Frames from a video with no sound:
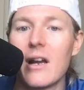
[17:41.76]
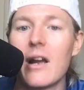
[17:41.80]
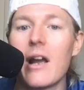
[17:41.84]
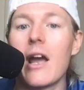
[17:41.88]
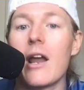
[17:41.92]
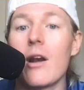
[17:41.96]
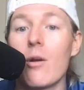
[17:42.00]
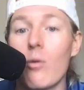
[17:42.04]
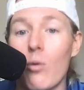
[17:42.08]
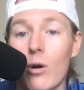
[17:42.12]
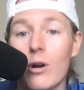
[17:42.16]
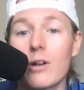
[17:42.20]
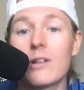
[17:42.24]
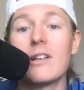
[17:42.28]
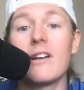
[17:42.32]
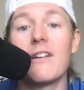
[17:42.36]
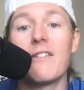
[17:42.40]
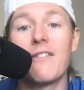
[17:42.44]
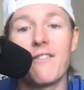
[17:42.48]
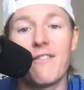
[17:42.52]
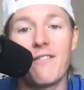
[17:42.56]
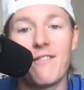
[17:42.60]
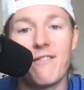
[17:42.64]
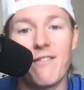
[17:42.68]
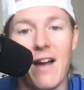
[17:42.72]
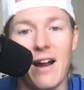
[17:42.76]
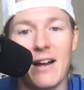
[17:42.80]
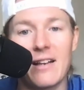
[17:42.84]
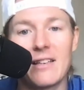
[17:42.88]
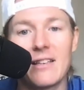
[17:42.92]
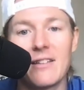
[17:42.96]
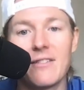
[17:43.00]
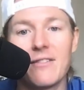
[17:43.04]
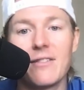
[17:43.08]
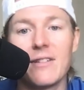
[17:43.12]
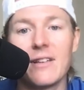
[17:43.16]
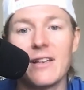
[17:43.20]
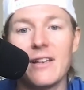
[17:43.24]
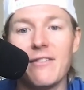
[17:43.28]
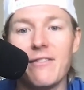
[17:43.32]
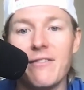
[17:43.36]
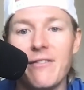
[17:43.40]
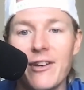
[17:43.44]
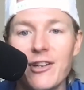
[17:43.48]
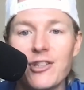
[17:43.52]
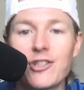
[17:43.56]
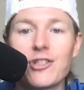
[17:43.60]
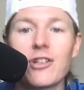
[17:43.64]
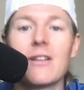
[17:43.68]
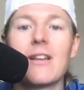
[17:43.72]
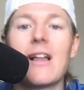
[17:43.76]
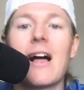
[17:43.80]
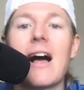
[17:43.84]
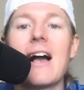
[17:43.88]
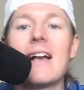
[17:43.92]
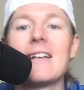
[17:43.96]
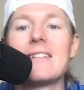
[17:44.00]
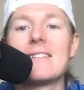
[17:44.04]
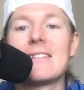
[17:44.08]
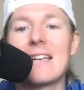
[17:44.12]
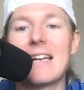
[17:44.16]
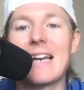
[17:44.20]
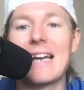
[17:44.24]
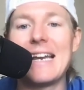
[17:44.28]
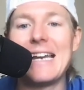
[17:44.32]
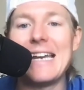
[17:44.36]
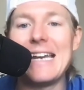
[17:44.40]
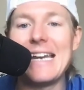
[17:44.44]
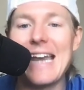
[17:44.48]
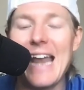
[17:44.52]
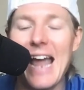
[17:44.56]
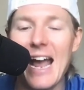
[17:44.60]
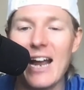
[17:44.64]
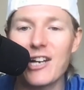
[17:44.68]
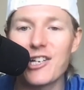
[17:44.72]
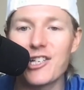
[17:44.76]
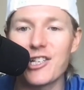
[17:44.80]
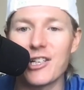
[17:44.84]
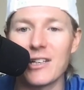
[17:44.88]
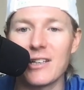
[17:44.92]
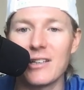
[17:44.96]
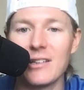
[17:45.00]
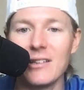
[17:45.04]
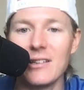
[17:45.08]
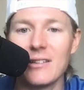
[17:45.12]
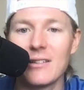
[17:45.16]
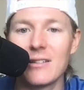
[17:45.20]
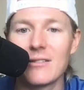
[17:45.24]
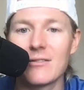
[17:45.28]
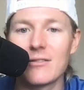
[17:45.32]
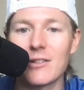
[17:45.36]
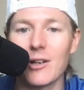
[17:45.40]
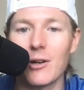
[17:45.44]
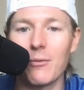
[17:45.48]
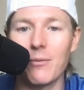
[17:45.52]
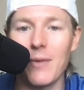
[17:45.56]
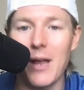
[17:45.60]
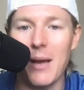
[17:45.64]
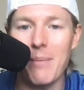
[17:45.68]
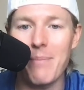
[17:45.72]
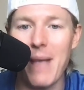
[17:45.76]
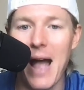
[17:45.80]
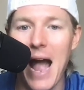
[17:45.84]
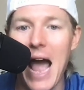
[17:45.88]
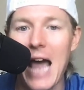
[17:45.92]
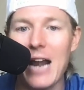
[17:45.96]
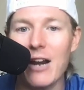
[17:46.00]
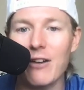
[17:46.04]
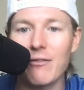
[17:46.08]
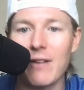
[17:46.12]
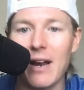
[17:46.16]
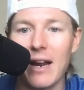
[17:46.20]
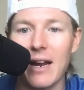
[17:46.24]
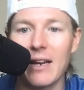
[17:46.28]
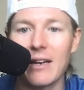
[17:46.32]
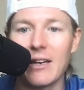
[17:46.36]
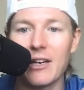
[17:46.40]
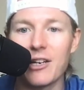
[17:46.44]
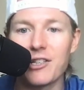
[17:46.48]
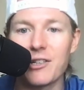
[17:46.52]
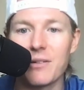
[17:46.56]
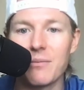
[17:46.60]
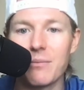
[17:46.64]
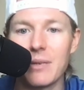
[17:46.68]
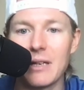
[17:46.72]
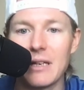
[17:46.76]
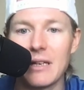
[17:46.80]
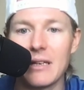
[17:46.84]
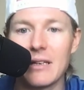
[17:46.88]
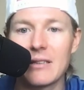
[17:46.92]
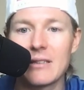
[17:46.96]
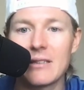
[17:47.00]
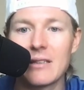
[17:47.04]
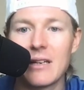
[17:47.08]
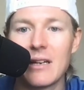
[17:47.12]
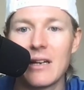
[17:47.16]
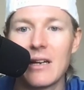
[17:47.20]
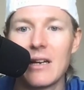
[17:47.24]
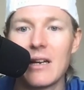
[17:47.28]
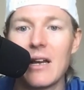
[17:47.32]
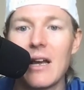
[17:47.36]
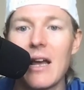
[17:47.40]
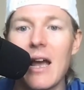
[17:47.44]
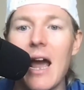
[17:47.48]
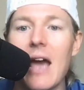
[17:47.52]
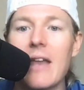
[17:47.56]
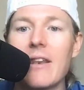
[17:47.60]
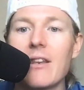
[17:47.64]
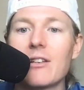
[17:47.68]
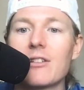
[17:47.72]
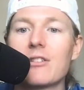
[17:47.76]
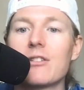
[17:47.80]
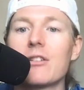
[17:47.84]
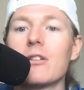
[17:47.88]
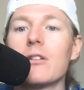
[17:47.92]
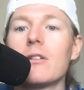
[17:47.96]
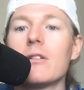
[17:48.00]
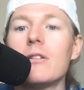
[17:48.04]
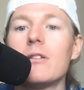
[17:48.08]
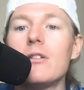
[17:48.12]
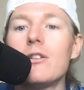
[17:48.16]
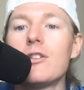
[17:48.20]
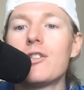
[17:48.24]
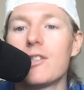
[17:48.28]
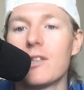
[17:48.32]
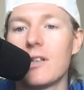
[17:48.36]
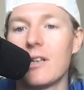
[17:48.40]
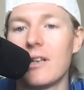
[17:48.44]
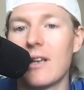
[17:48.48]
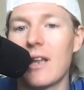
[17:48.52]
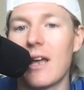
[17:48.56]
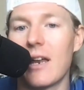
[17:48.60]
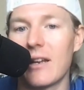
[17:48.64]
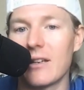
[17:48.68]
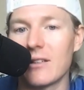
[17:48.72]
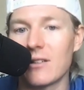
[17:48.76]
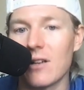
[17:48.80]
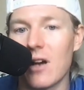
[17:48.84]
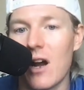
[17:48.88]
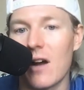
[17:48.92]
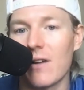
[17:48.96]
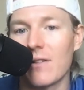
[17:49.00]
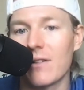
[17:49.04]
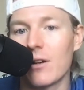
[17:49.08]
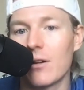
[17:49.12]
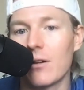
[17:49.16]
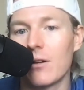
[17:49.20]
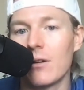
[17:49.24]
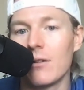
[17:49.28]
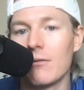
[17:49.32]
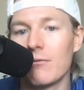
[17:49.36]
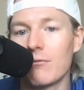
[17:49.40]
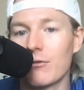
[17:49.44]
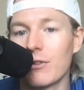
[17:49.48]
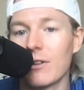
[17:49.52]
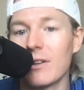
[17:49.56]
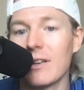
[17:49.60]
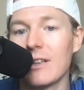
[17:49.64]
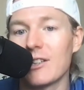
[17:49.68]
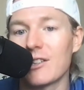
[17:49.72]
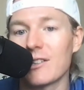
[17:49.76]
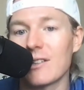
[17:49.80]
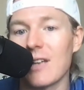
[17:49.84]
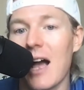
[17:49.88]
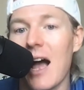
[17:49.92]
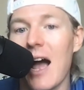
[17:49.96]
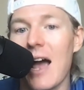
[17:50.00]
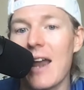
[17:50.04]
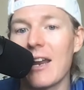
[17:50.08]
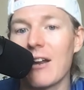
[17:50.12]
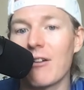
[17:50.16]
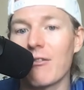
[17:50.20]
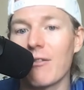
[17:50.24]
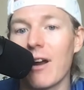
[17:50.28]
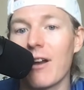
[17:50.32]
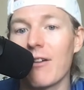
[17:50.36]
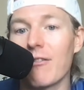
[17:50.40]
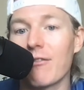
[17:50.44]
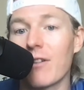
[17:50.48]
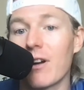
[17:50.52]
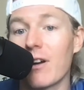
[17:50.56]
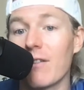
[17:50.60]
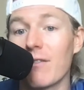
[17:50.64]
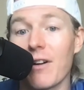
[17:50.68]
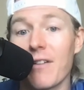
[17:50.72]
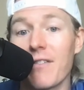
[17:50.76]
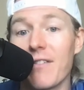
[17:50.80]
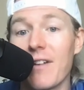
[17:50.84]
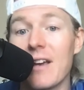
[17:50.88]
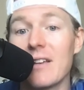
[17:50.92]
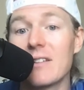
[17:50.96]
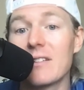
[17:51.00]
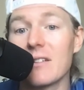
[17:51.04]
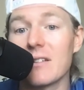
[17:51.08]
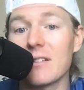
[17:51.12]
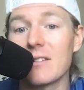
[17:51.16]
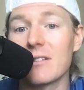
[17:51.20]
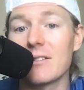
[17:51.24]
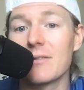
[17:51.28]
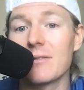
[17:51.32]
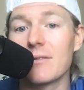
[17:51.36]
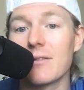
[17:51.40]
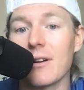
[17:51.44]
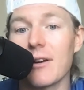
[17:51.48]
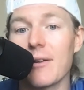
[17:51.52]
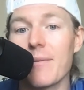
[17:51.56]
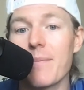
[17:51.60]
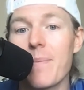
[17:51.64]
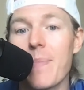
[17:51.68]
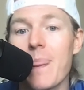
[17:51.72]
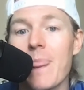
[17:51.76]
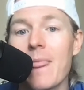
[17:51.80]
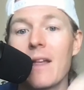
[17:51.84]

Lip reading: In order to effectively visualize the connection, so that pattern recognition piece, and the solution that is often really just hiding right in front of our faces, right?